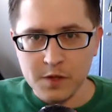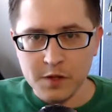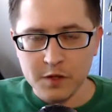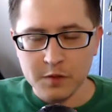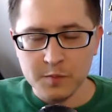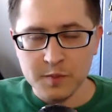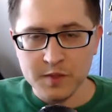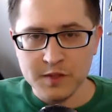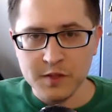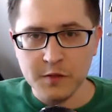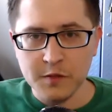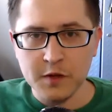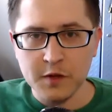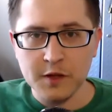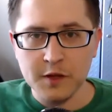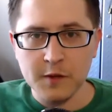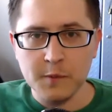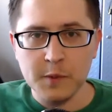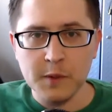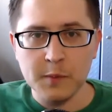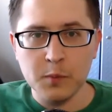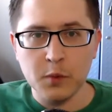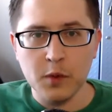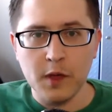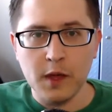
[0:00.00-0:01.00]
Specifically,
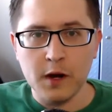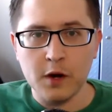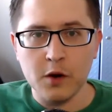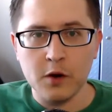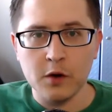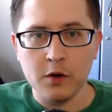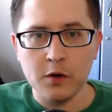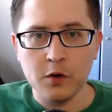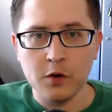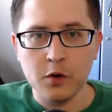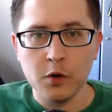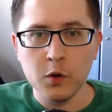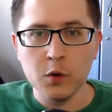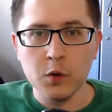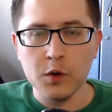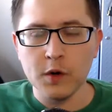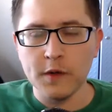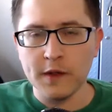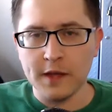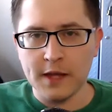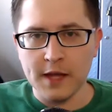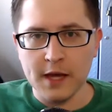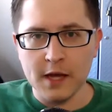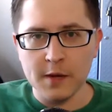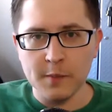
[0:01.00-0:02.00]
people that are new to
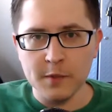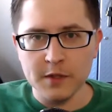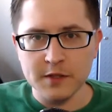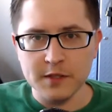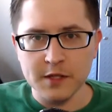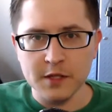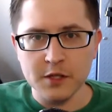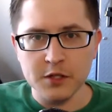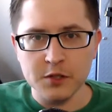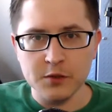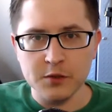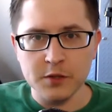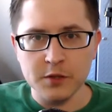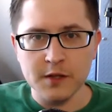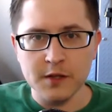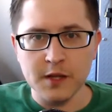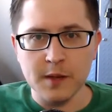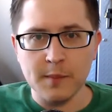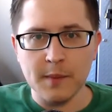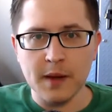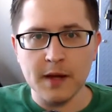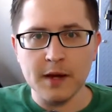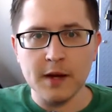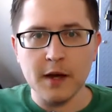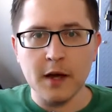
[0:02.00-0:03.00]
the cannabis industry that
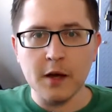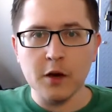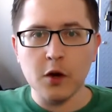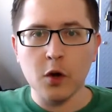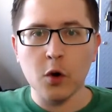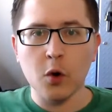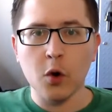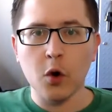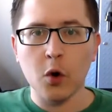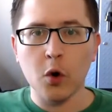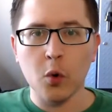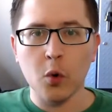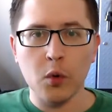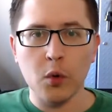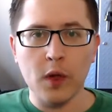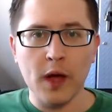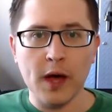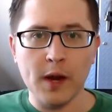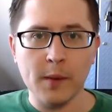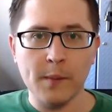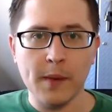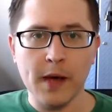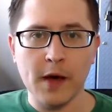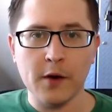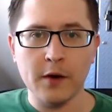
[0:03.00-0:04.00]
might not know a whole
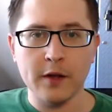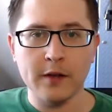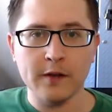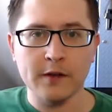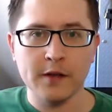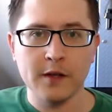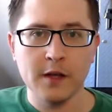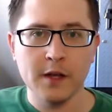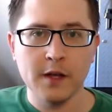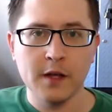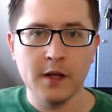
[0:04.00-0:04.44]
lot about it.